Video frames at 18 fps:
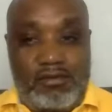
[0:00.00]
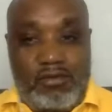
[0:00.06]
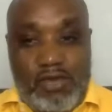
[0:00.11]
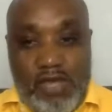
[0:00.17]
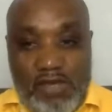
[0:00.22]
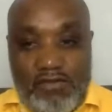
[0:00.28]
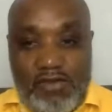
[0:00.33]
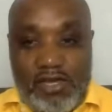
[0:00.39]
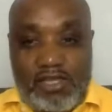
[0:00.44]

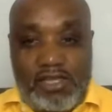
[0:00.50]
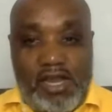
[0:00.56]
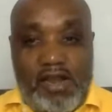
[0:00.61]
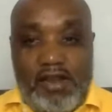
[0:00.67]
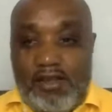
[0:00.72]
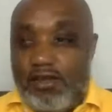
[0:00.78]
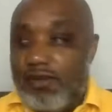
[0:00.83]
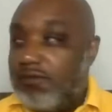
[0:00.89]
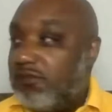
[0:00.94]
we have a
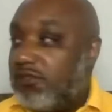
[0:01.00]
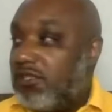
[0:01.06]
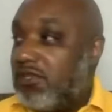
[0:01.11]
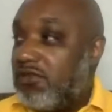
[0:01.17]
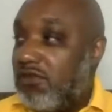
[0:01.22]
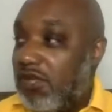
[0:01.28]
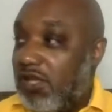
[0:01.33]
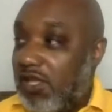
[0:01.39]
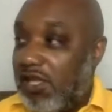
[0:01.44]
CARICOM
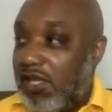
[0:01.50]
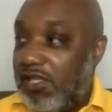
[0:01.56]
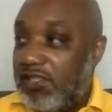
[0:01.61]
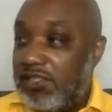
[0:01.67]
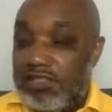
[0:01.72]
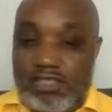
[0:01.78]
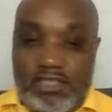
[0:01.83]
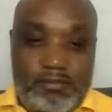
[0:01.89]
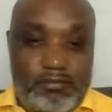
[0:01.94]
thing where you
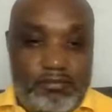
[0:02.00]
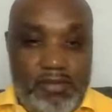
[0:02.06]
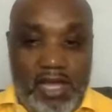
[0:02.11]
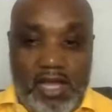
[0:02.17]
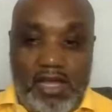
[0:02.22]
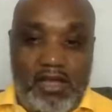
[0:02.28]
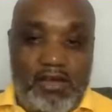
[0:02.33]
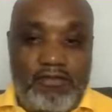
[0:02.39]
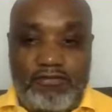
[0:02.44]
can ship
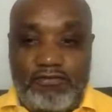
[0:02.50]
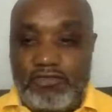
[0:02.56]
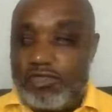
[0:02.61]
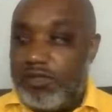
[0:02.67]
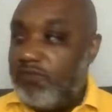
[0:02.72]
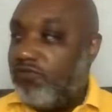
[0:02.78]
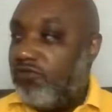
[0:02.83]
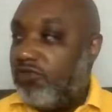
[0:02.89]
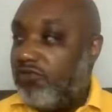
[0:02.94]
back and
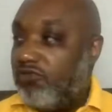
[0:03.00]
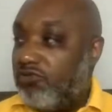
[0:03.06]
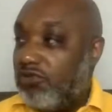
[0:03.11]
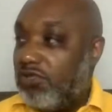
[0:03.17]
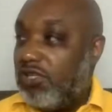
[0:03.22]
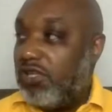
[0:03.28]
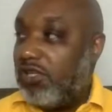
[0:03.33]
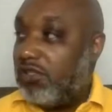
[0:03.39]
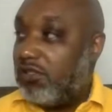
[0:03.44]
ship for
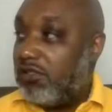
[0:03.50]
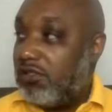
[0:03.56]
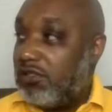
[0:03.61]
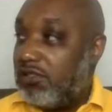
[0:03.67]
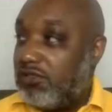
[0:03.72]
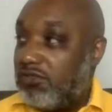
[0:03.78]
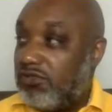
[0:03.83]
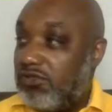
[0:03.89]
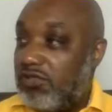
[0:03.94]
free
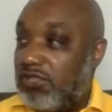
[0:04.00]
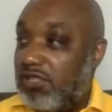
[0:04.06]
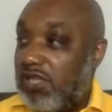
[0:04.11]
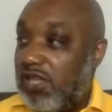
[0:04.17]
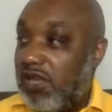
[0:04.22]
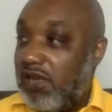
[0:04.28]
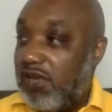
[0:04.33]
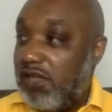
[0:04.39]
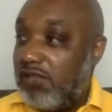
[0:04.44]
to
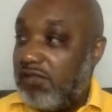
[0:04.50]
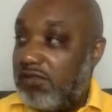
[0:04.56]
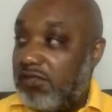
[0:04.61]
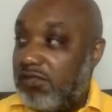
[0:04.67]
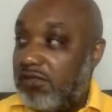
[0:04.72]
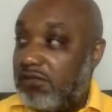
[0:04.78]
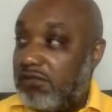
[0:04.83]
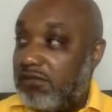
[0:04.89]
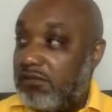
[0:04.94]
Trinidad, right,
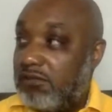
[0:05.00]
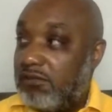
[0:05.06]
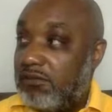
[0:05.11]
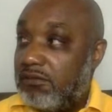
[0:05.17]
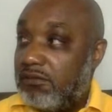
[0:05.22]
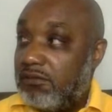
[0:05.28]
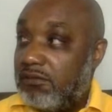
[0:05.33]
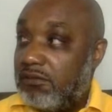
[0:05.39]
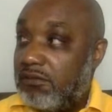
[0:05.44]
Julie?
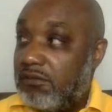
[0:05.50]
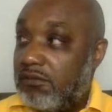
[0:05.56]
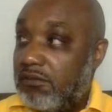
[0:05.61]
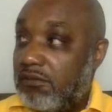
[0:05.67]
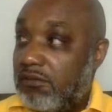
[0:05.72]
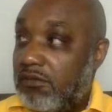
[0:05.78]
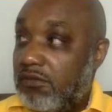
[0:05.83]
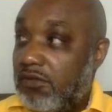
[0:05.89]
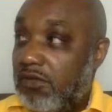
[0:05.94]
I
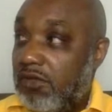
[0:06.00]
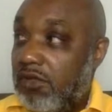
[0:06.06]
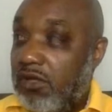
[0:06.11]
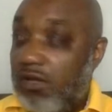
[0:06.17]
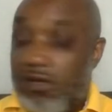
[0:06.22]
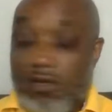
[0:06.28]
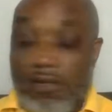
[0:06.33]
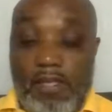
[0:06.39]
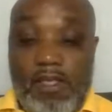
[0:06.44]
don't know. You
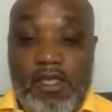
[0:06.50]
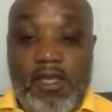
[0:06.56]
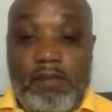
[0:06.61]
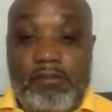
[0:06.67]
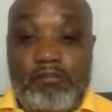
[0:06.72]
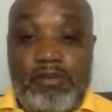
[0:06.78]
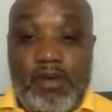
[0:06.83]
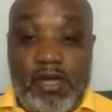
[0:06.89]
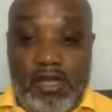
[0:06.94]
know,
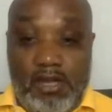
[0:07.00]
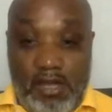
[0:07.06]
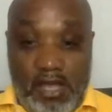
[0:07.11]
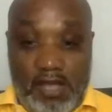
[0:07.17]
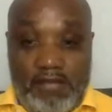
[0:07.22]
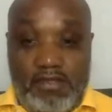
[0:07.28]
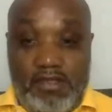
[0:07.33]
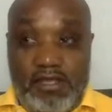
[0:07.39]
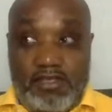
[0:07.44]
but
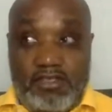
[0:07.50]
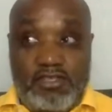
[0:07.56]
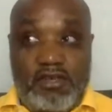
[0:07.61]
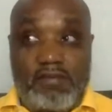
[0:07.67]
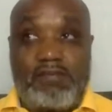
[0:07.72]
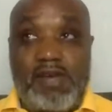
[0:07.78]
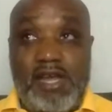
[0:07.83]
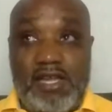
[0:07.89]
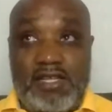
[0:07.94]
I think
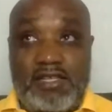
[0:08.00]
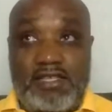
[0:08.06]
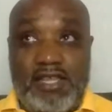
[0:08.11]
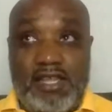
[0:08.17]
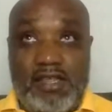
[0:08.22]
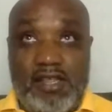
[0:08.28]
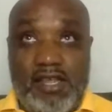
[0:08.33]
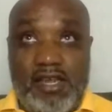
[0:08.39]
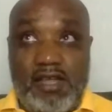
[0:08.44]
somebody
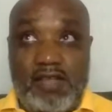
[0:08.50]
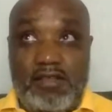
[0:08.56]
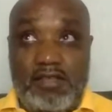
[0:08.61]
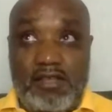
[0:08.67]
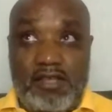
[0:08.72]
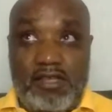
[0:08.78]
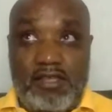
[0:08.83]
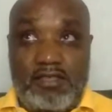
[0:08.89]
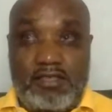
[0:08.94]
said that. I
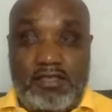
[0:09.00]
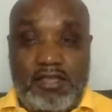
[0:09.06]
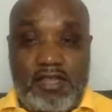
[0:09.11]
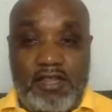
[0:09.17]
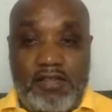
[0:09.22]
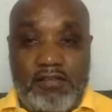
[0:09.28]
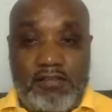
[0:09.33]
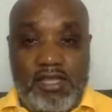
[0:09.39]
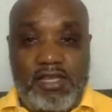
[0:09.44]
think it's
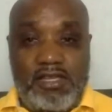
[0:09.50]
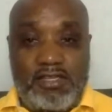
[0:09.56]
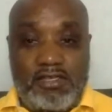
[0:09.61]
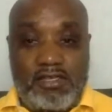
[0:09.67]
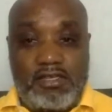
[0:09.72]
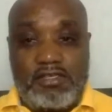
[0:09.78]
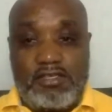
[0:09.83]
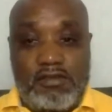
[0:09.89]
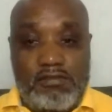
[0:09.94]
either the
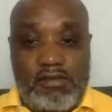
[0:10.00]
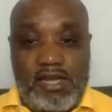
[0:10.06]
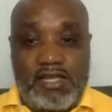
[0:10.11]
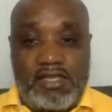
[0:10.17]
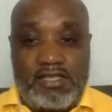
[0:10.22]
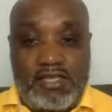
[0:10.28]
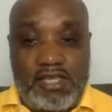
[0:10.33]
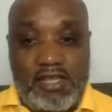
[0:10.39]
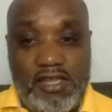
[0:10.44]
minister or
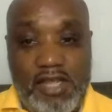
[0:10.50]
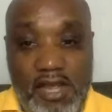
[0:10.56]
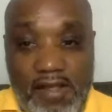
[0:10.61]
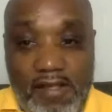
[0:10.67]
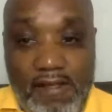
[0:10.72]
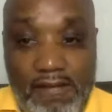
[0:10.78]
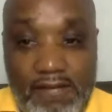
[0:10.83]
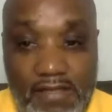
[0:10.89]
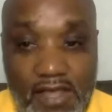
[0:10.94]
somebody said
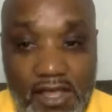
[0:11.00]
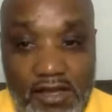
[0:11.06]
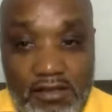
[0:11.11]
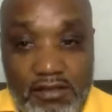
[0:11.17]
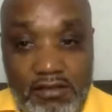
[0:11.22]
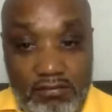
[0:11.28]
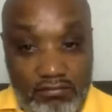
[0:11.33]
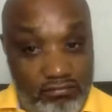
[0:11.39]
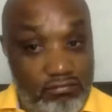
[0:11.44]
that.
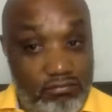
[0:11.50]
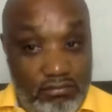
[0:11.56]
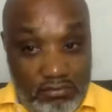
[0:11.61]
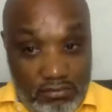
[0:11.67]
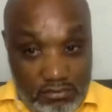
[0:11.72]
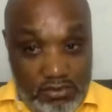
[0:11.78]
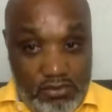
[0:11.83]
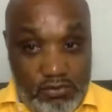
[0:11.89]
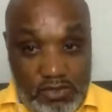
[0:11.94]
Then
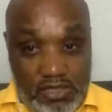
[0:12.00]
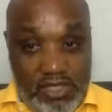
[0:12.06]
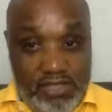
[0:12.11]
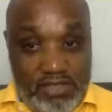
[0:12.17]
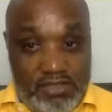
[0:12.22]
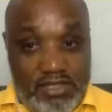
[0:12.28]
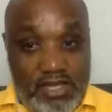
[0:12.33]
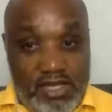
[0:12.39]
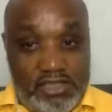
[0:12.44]
we
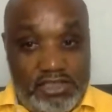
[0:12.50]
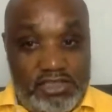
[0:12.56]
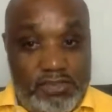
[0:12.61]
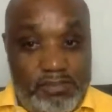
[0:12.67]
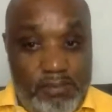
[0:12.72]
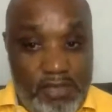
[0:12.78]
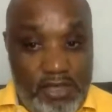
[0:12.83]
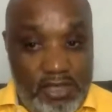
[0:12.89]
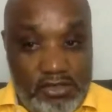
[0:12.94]
can start
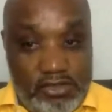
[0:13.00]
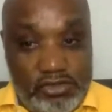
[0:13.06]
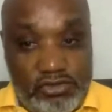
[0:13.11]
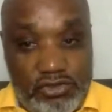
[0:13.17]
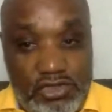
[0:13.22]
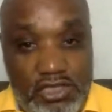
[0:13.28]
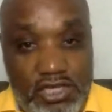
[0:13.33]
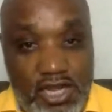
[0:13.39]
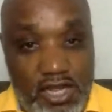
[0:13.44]
shipping it to
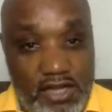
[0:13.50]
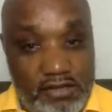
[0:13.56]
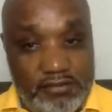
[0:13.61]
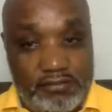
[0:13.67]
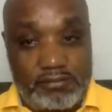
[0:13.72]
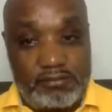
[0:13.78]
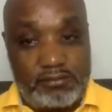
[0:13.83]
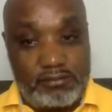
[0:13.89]
Trinidad.